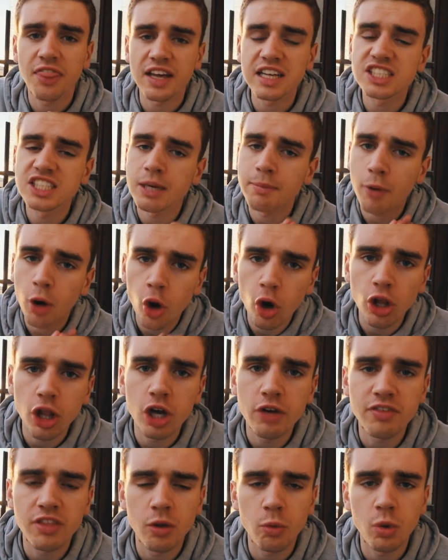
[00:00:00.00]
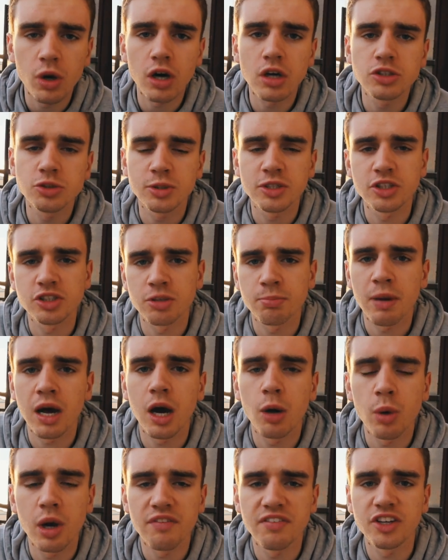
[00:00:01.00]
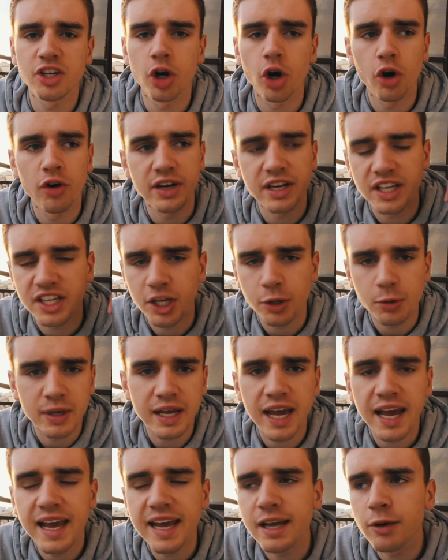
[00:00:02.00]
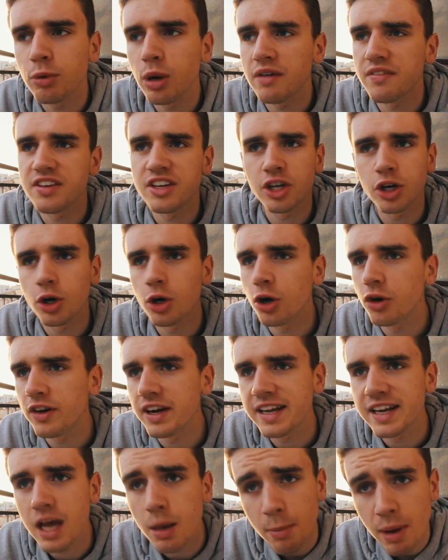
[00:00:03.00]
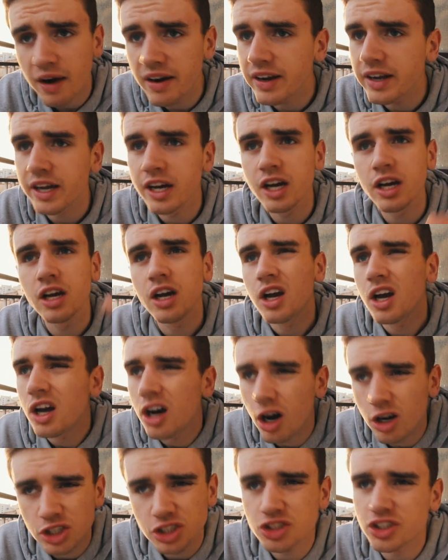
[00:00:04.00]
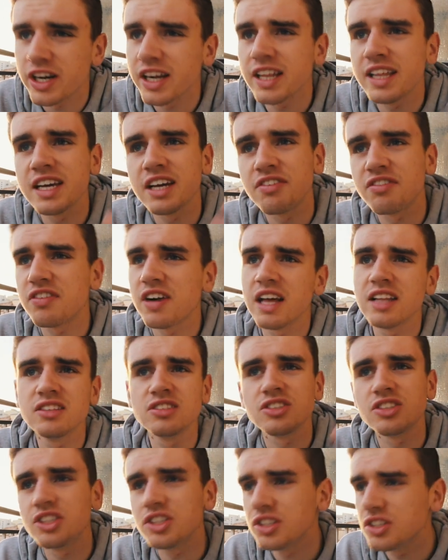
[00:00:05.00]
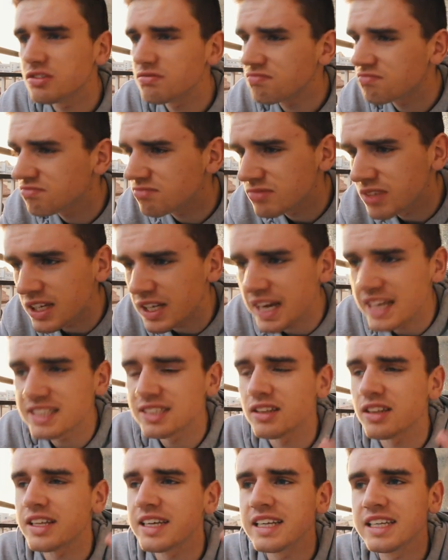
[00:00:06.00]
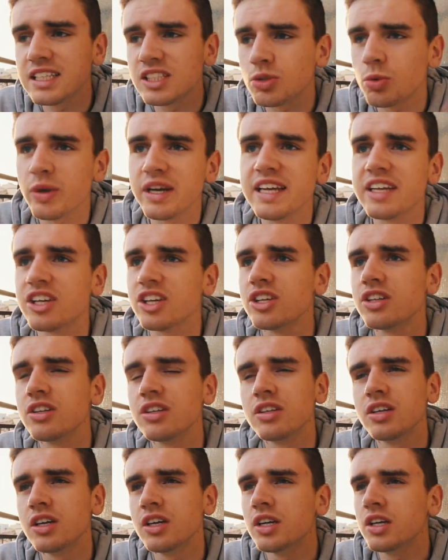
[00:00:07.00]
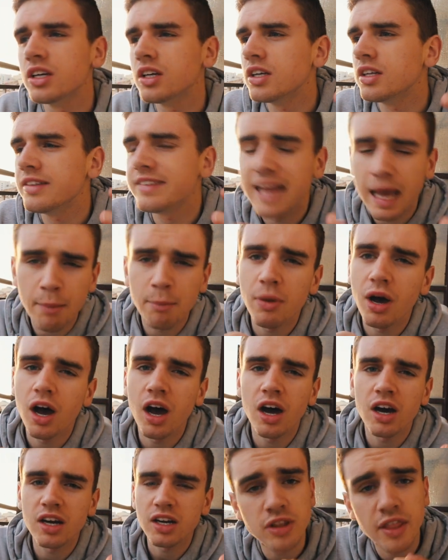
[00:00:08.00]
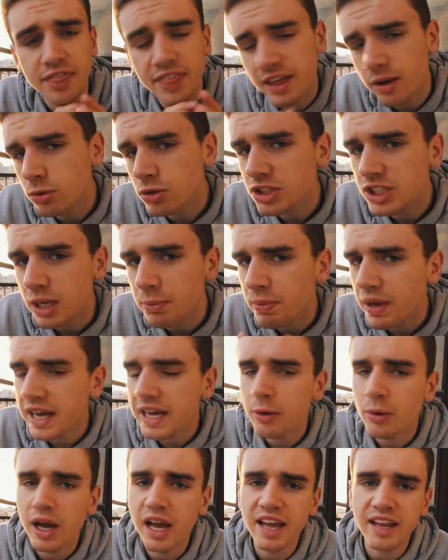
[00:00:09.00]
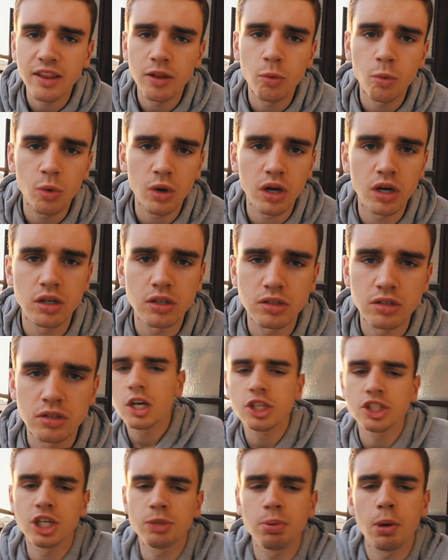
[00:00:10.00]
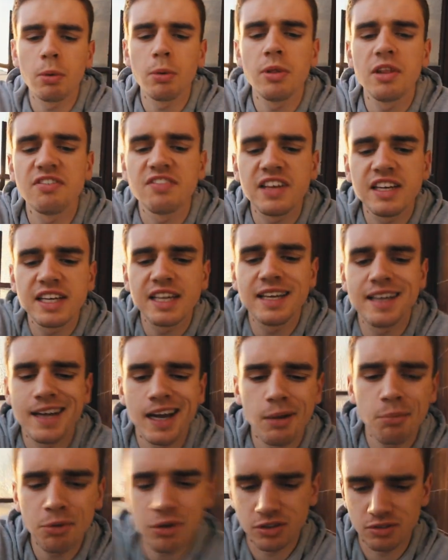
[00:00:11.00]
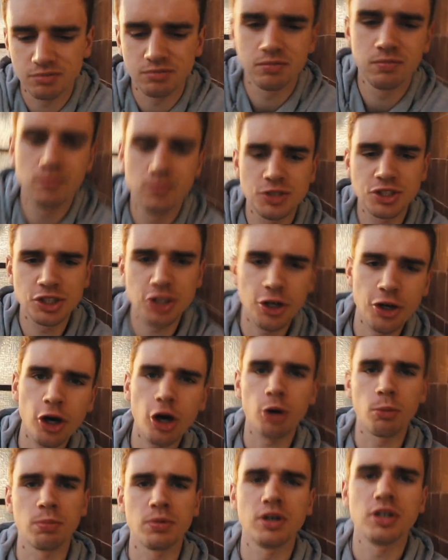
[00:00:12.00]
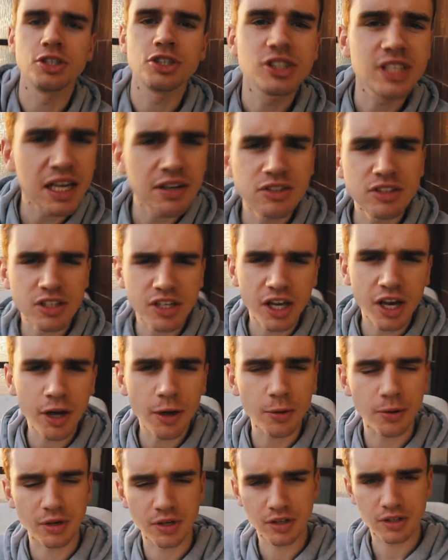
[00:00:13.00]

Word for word: They ship all over the world, so it doesn't matter whether you're in the UK, whether you're in America, Australia, France, Italy, Sweden, Denmark, they will ship anywhere in the world. So you're probably thinking, Cameron, Shut up, just give us the code.